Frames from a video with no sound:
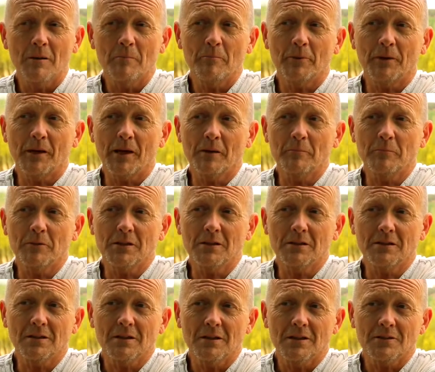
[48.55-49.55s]
But I
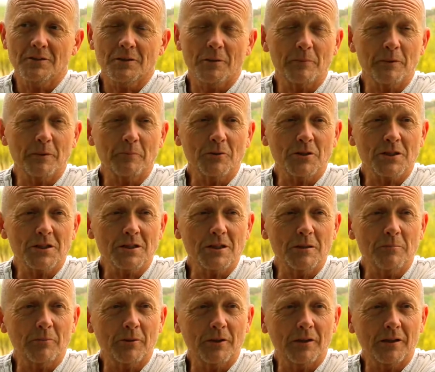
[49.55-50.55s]
mean something much
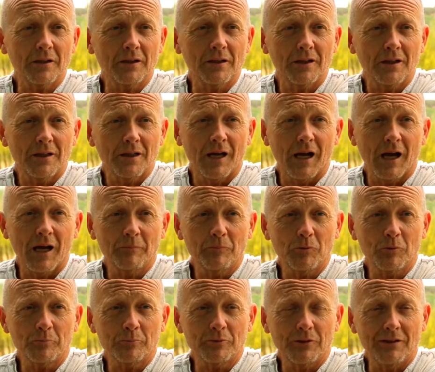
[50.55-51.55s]
deeper and
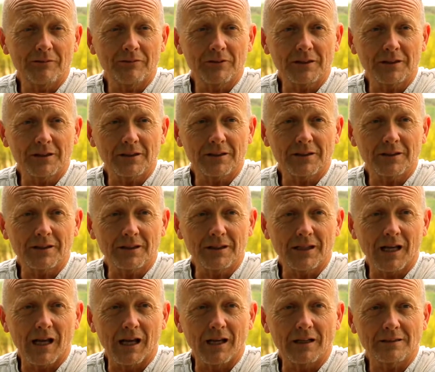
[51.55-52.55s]
more prevalent than
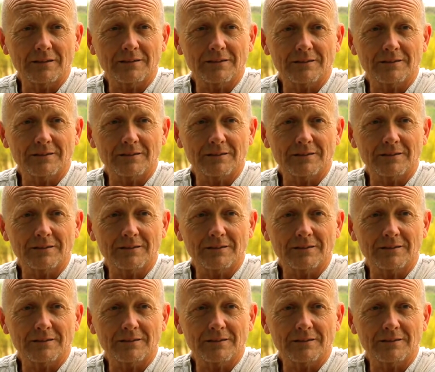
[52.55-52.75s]
that.